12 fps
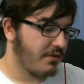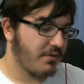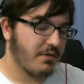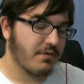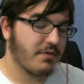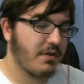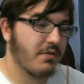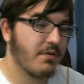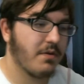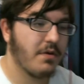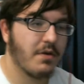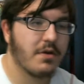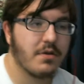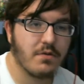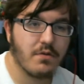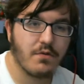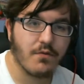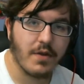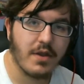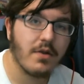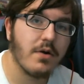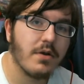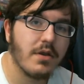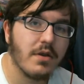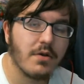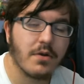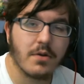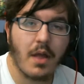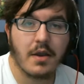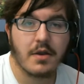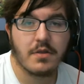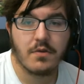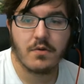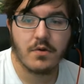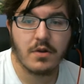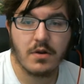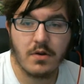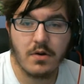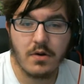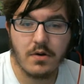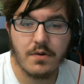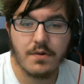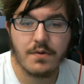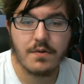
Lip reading: There's either you're gonna do great on it or you're not gonna do good at all,